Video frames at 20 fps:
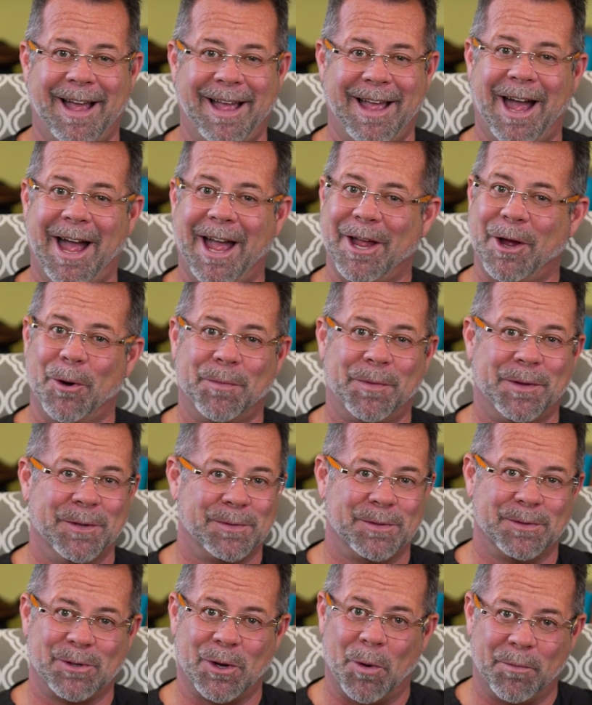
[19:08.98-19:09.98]
I hope this
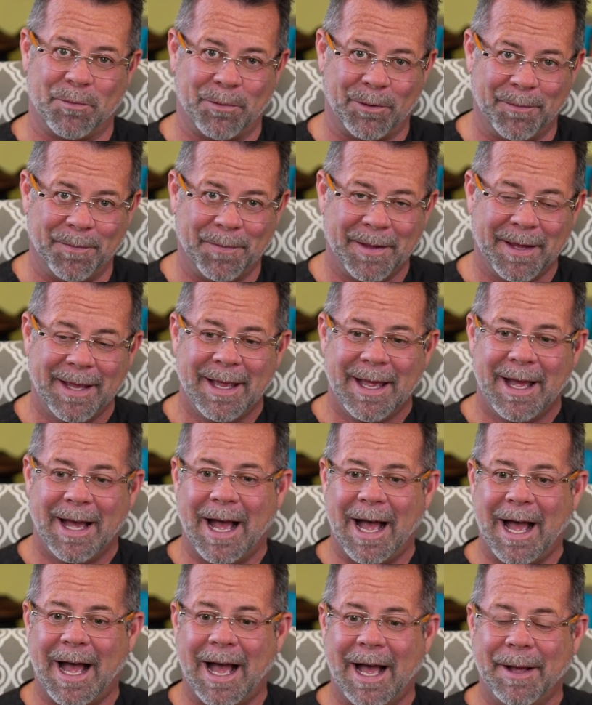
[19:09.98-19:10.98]
was hopeful.
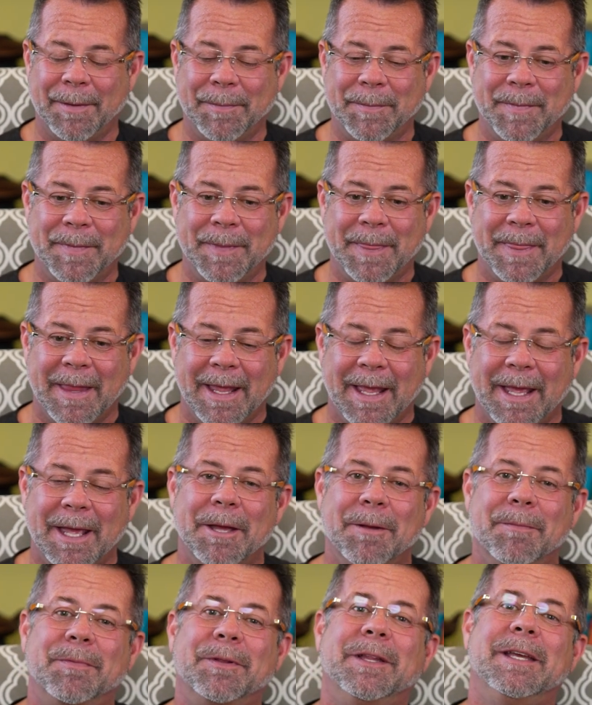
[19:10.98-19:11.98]
Um,
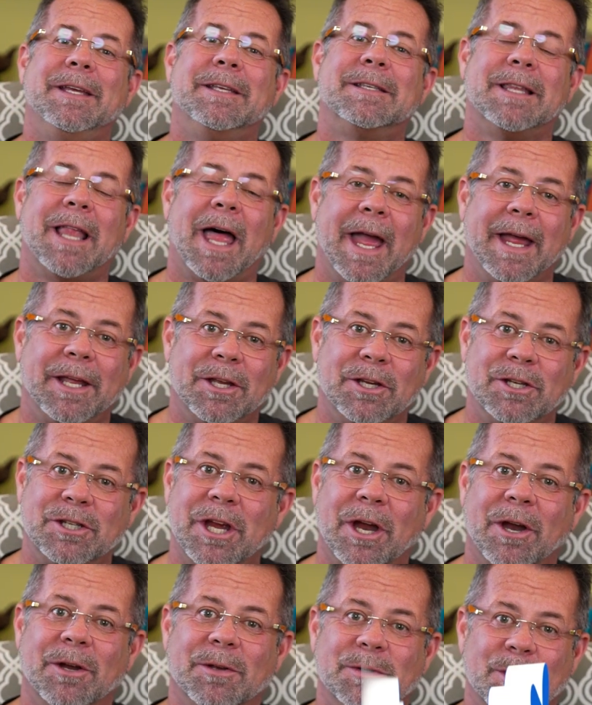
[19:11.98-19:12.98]
please like,
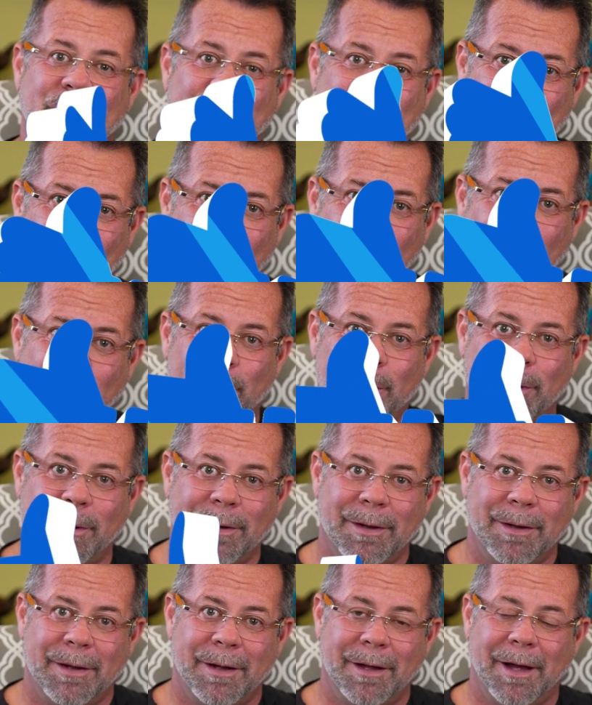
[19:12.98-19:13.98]
share, and subscribe.
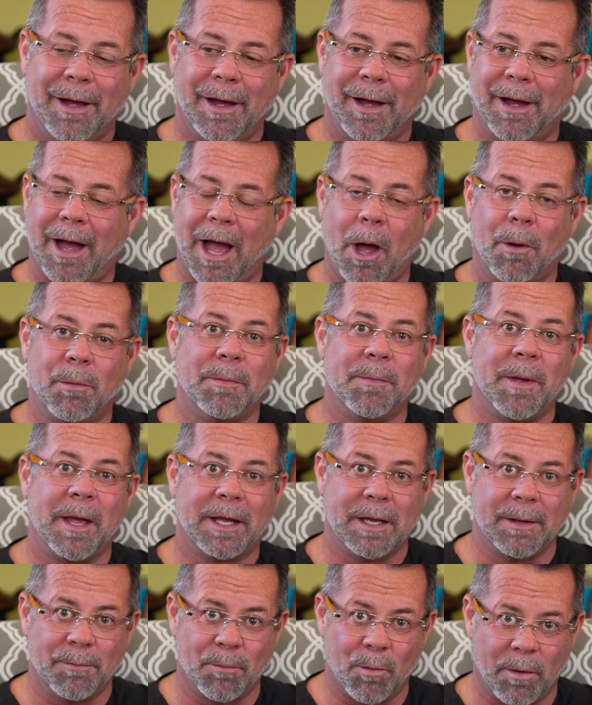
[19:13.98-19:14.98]
Uh, I'll be
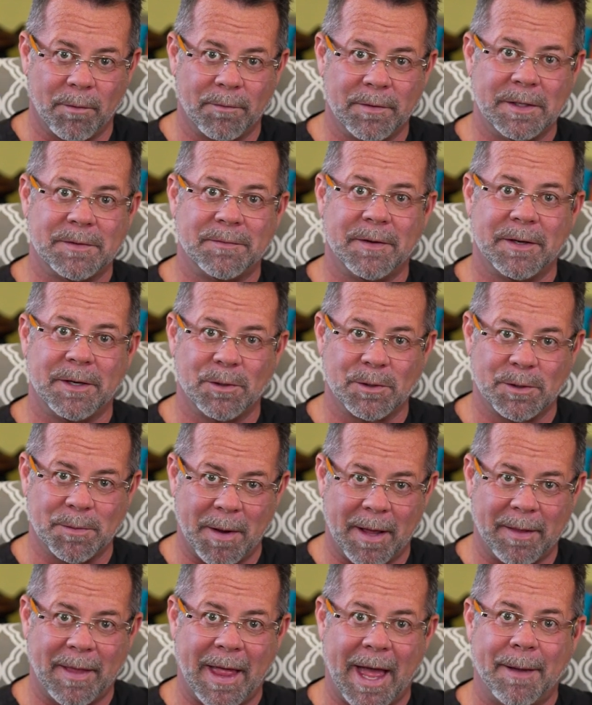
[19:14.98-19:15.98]
making more of these videos
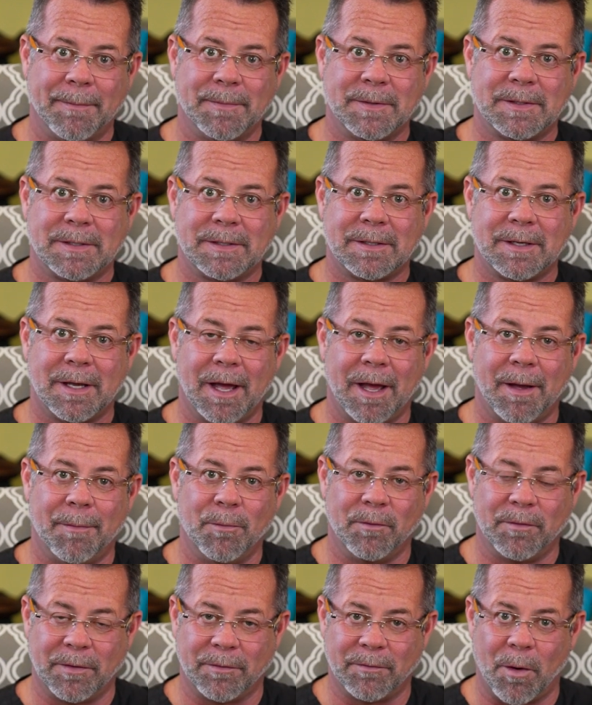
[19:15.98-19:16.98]
about labs uh,
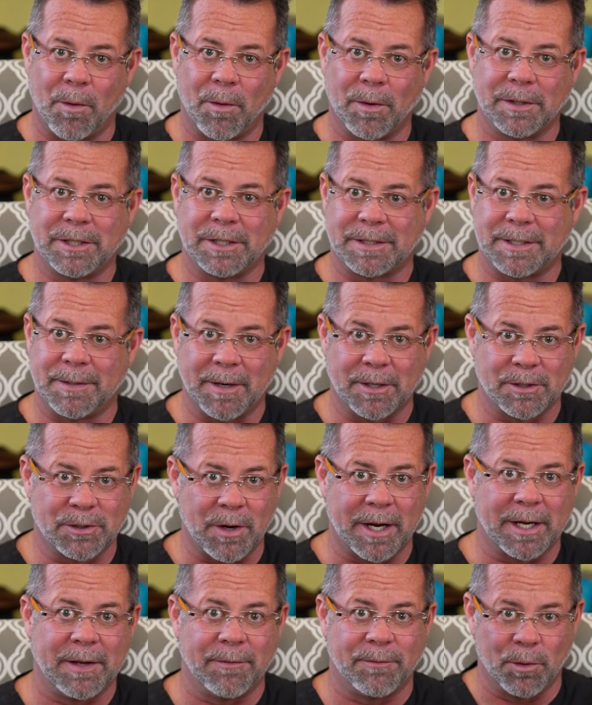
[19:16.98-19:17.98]
moving forward just to make
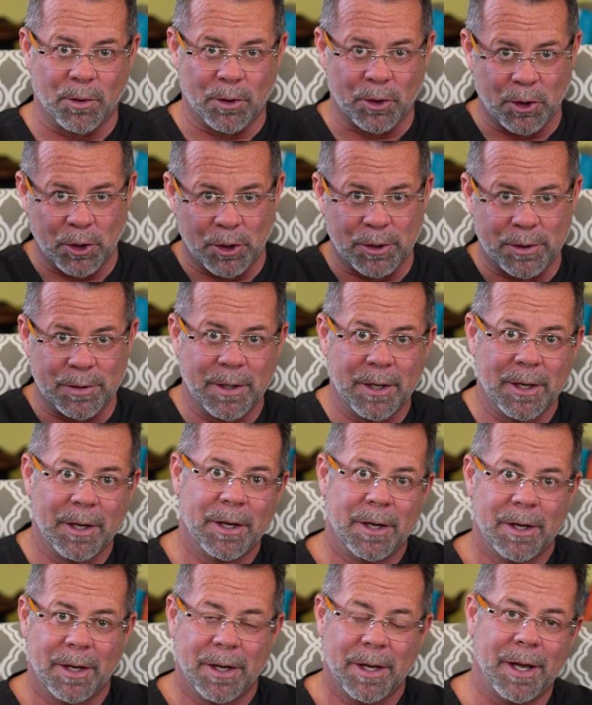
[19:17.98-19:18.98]
sure I give you a good
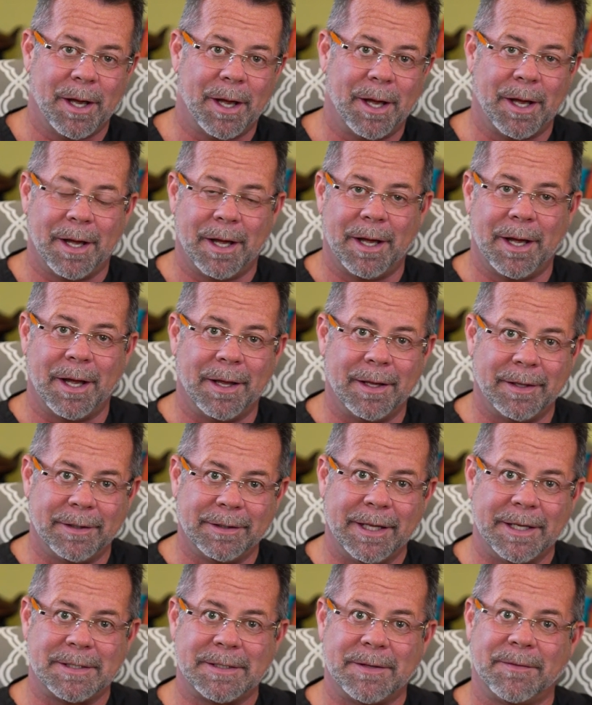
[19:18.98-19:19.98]
uh, uh
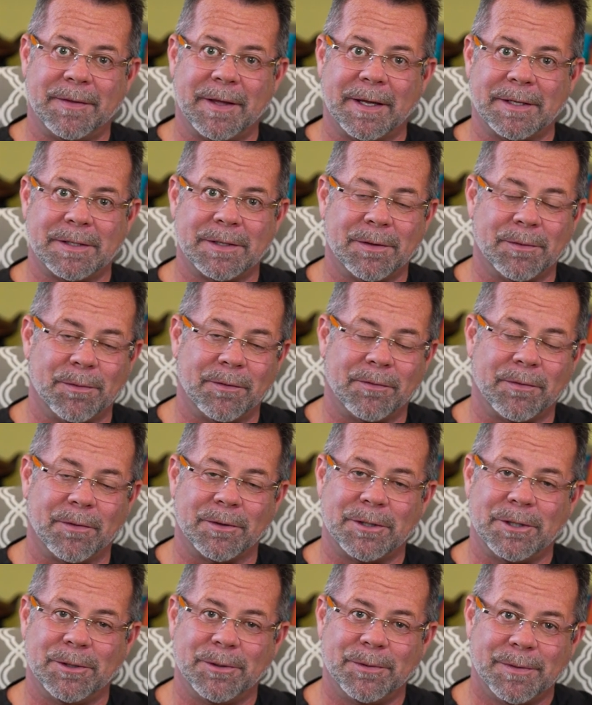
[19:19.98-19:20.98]
list of things to refer
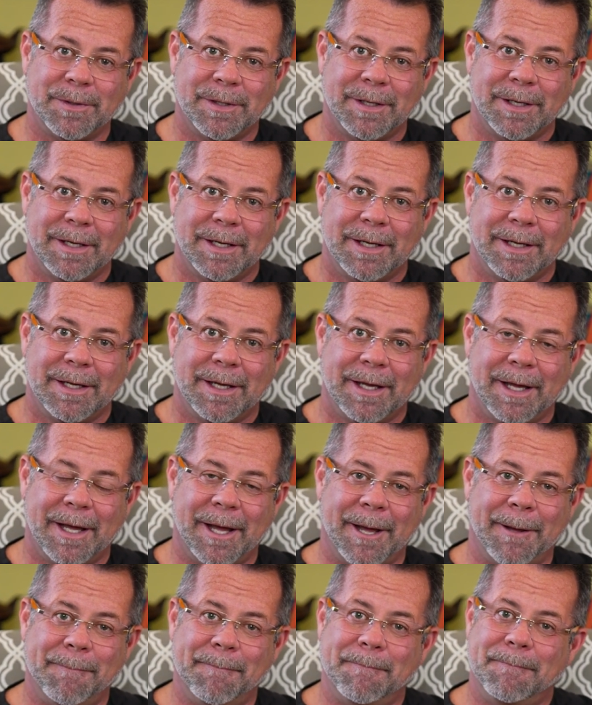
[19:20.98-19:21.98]
to.
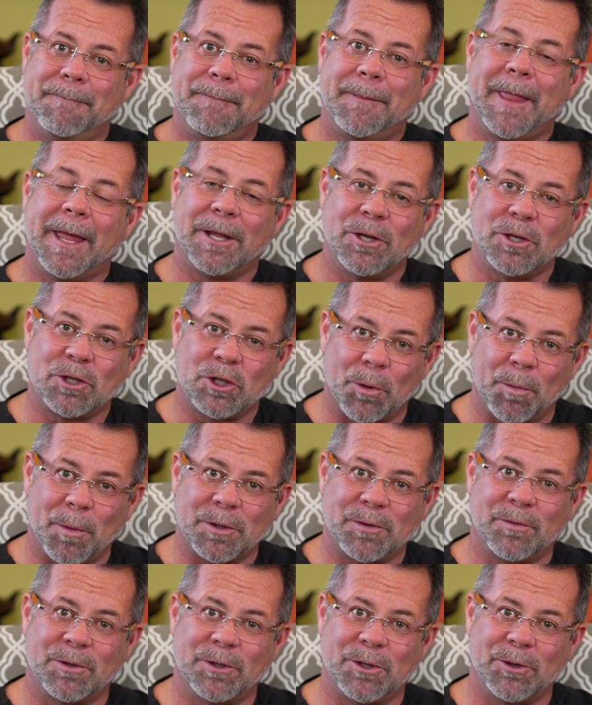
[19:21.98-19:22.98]
Um, thank you so
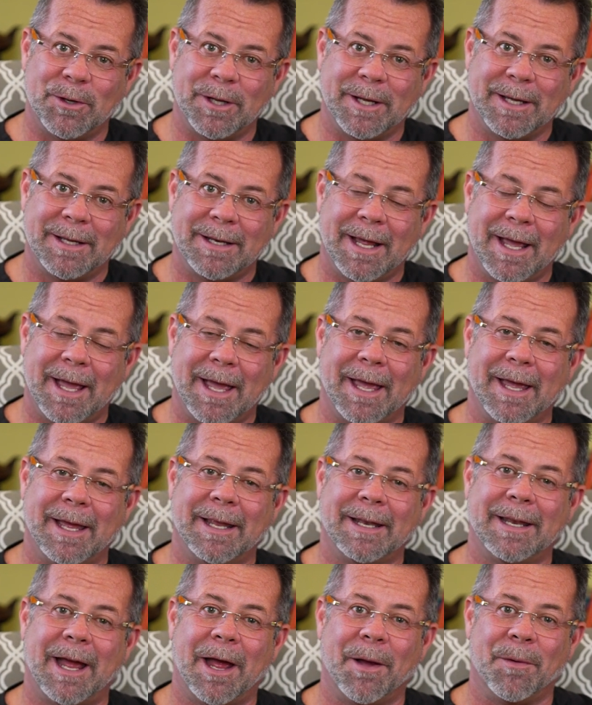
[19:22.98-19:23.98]
much for tuning in,
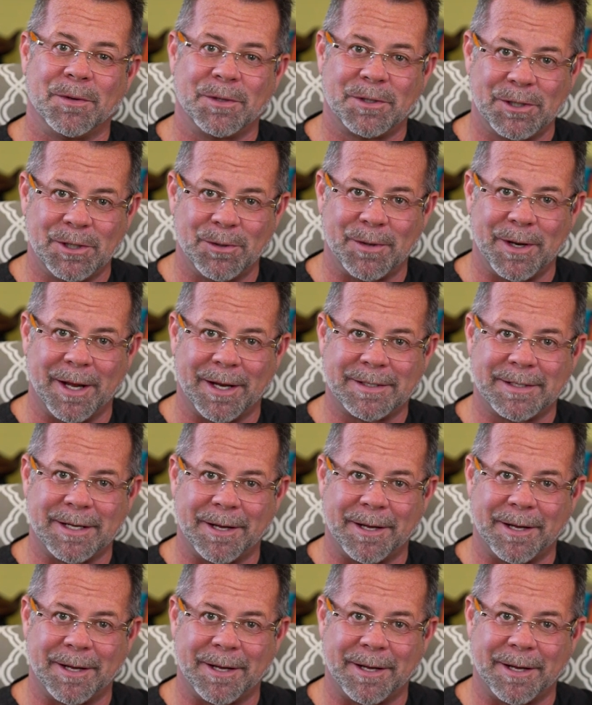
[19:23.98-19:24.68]
and I will see you next